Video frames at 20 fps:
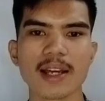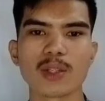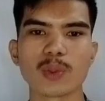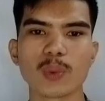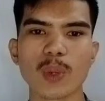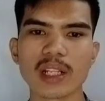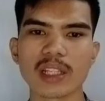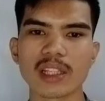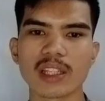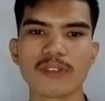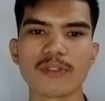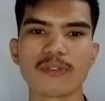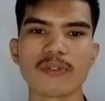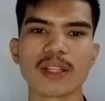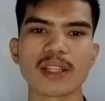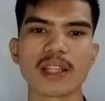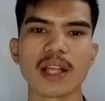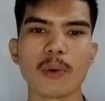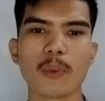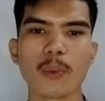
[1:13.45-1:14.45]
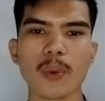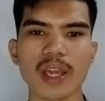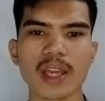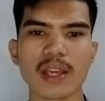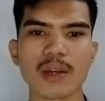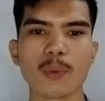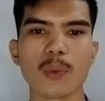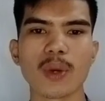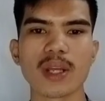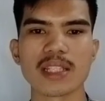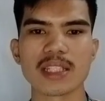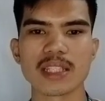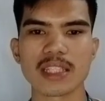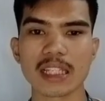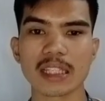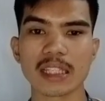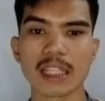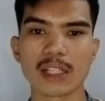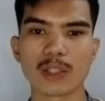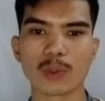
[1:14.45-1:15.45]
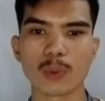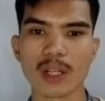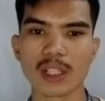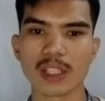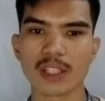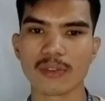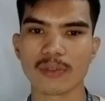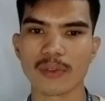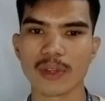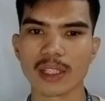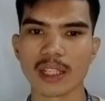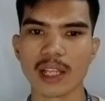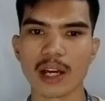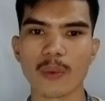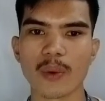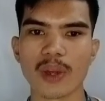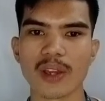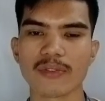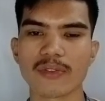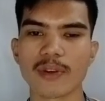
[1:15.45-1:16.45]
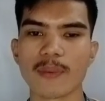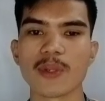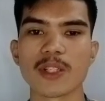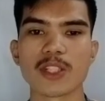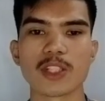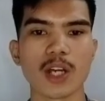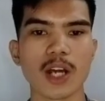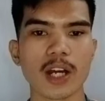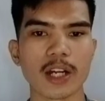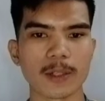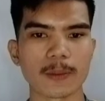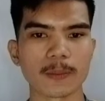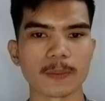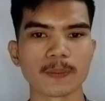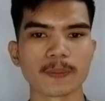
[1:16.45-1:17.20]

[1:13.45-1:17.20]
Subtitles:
20 feet away when seated 20 feet away from the chart.